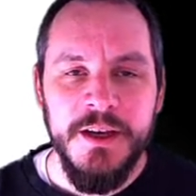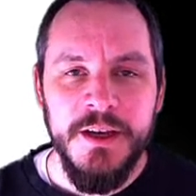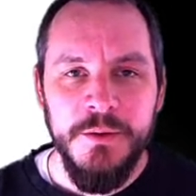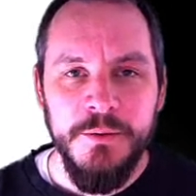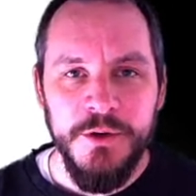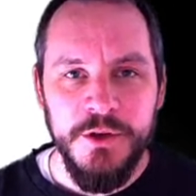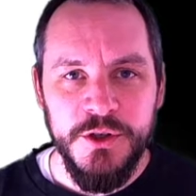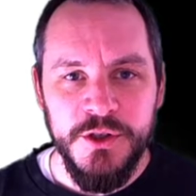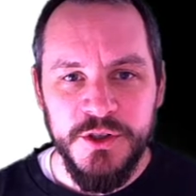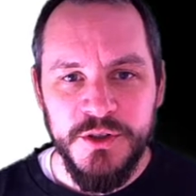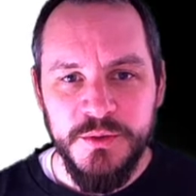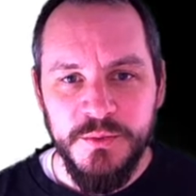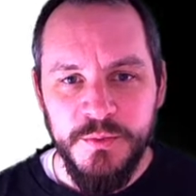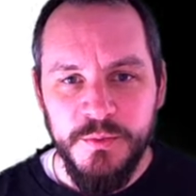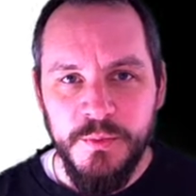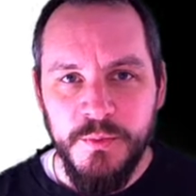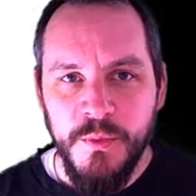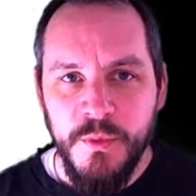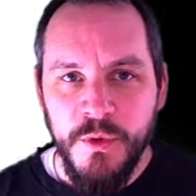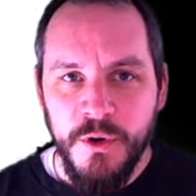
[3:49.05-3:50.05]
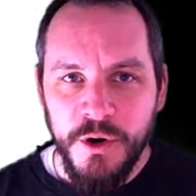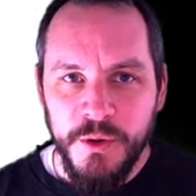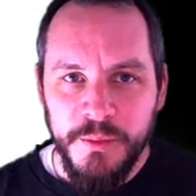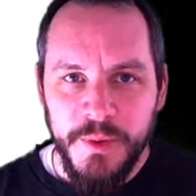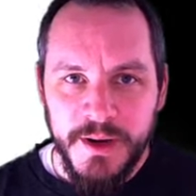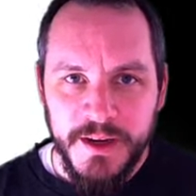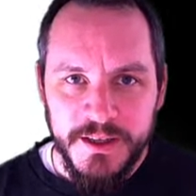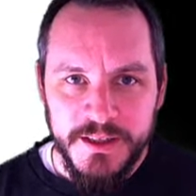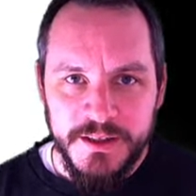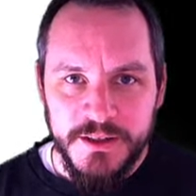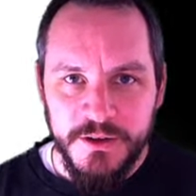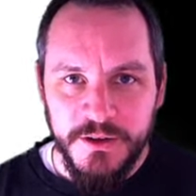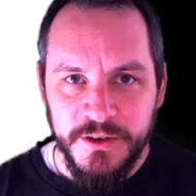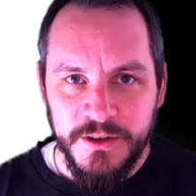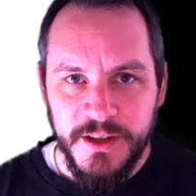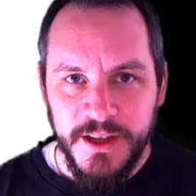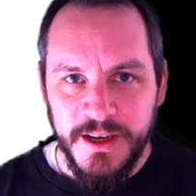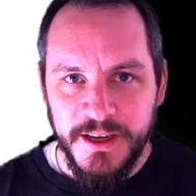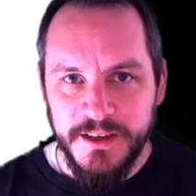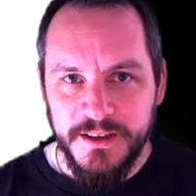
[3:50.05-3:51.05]
which is more based on
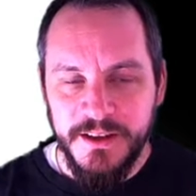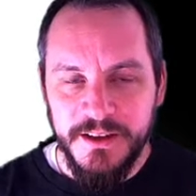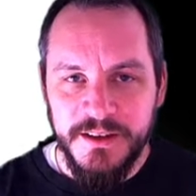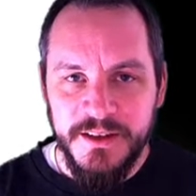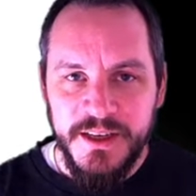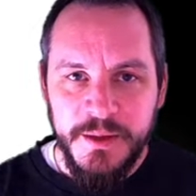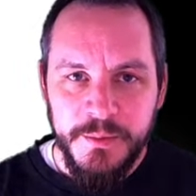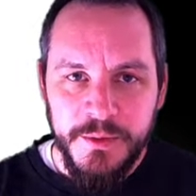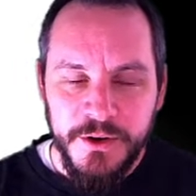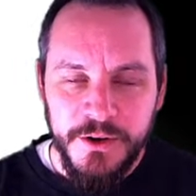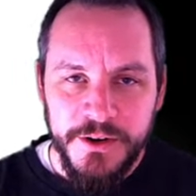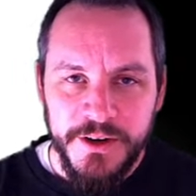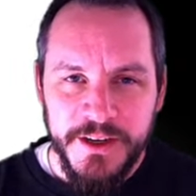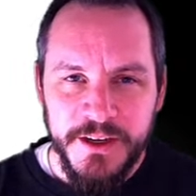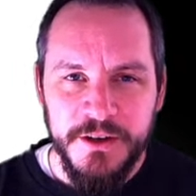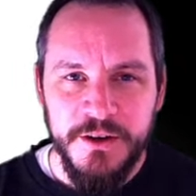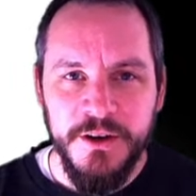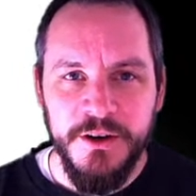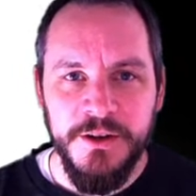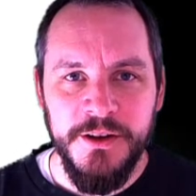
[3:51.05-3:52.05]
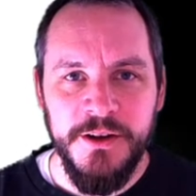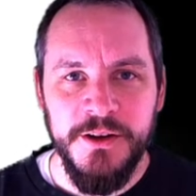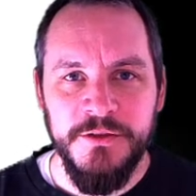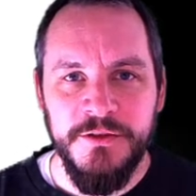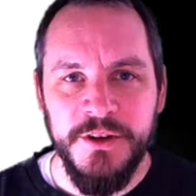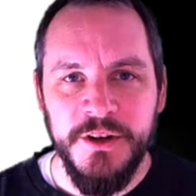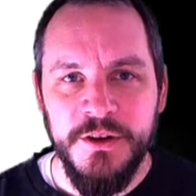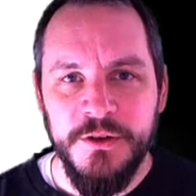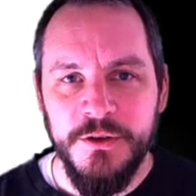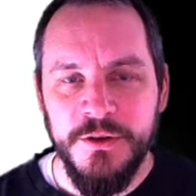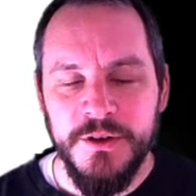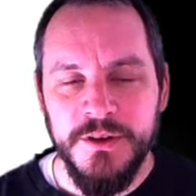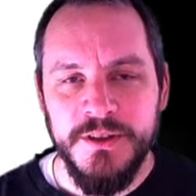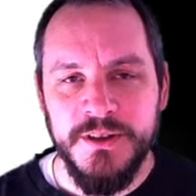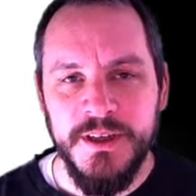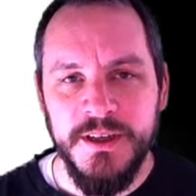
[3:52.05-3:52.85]
like the deep learning content of the course,